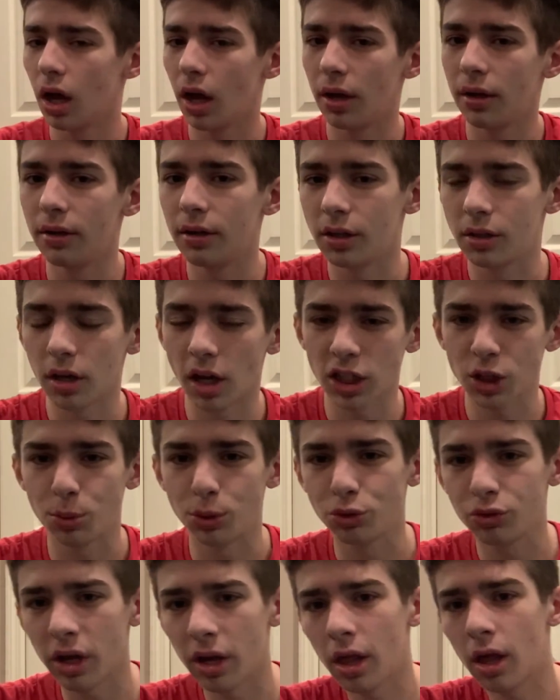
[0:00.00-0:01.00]
Natasha was
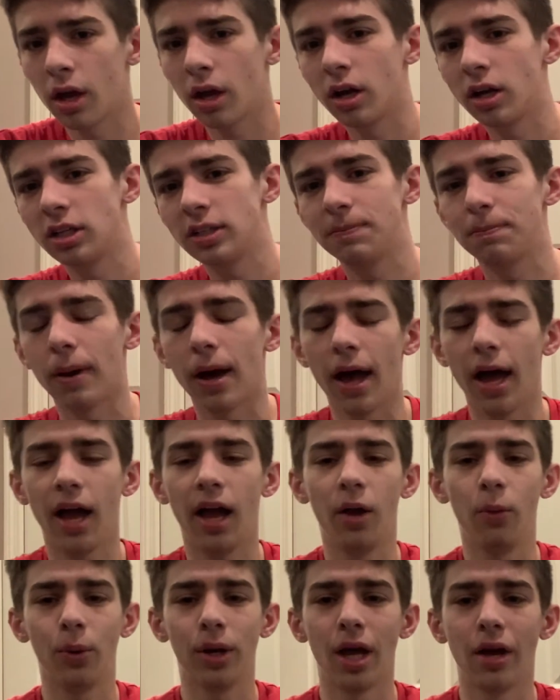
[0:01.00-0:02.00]
training her spy,
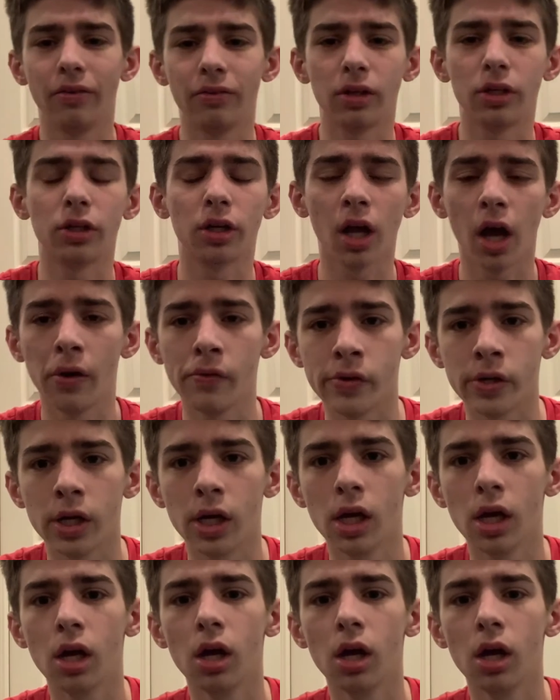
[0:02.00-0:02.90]
whatever, undercover.